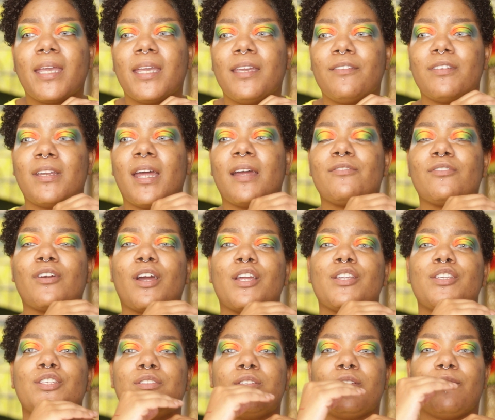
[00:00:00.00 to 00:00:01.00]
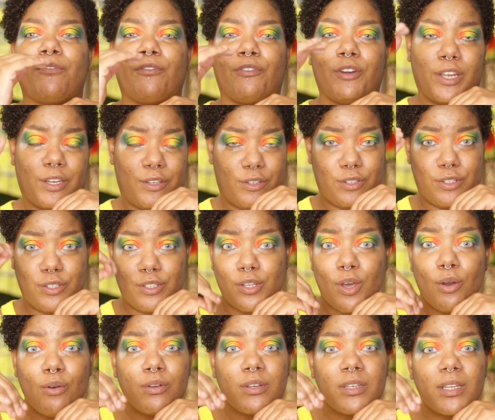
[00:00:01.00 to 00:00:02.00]
Even after I freaking
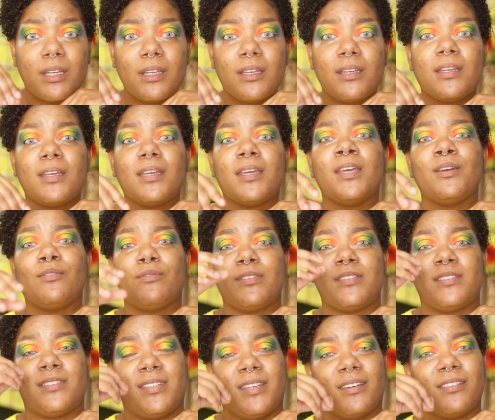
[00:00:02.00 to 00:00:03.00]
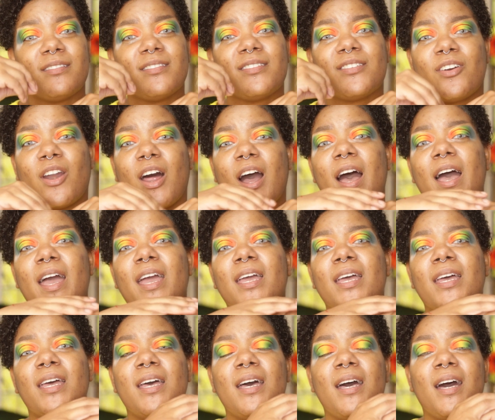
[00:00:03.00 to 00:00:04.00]
soaked it, it was still dry.
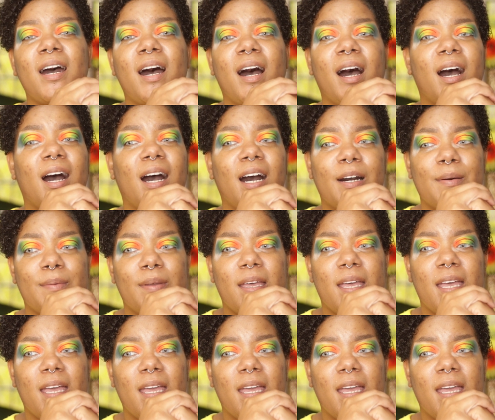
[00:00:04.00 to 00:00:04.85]
And